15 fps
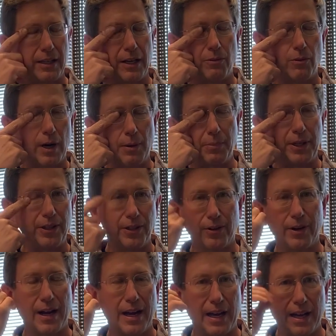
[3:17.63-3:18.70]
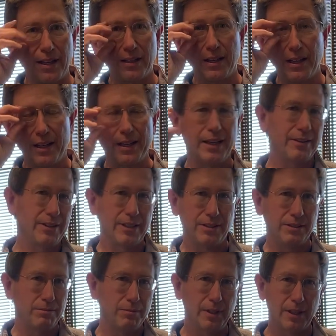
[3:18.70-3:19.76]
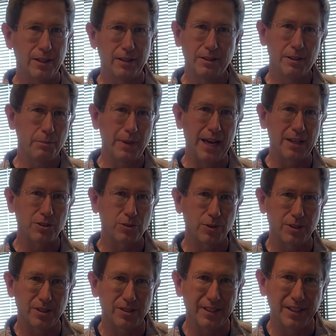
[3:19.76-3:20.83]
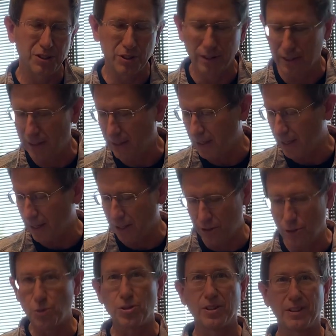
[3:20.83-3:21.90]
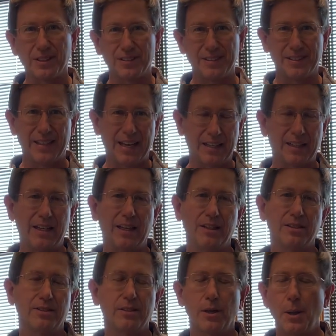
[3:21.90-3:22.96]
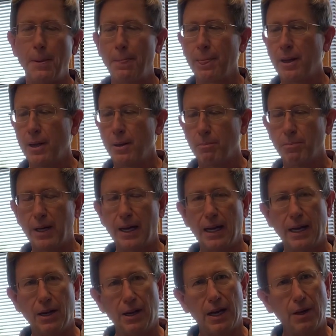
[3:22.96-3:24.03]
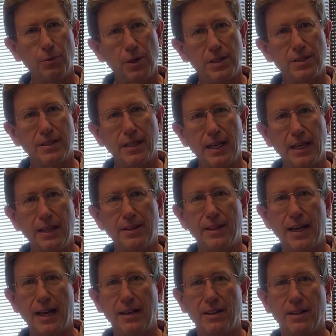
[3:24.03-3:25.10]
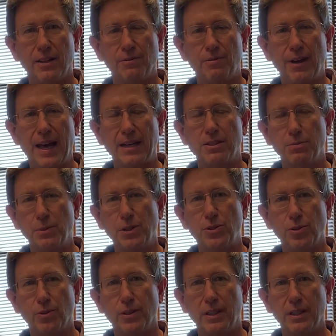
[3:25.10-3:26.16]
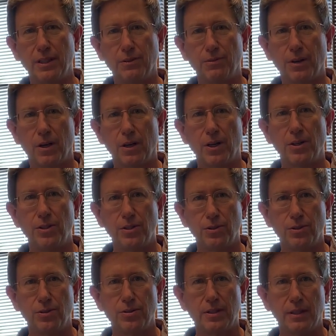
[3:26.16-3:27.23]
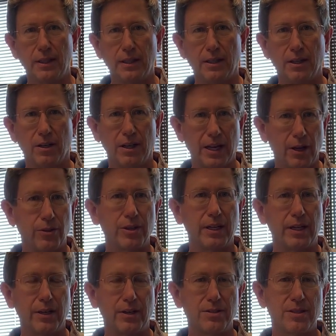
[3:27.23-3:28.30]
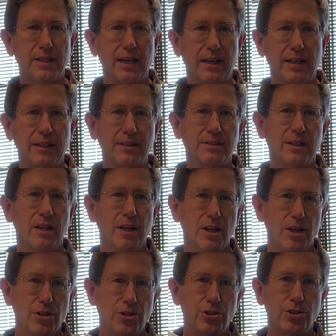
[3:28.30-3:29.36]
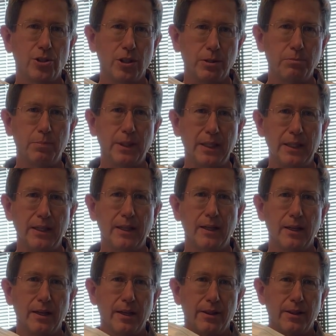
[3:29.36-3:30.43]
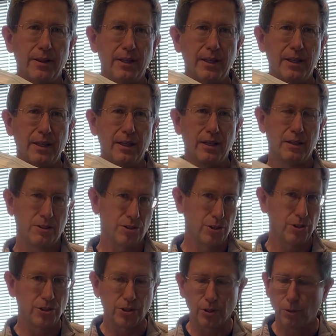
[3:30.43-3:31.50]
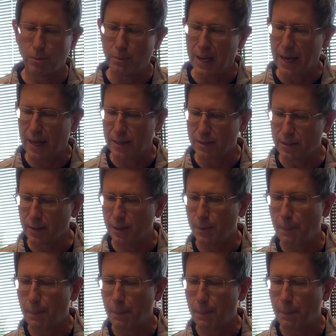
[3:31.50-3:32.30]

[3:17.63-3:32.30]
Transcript: then rubbing your eye, and then the mask was essentially useless in that case. But I would say that the vast majority of our use in our healthcare settings should be the surgical mask.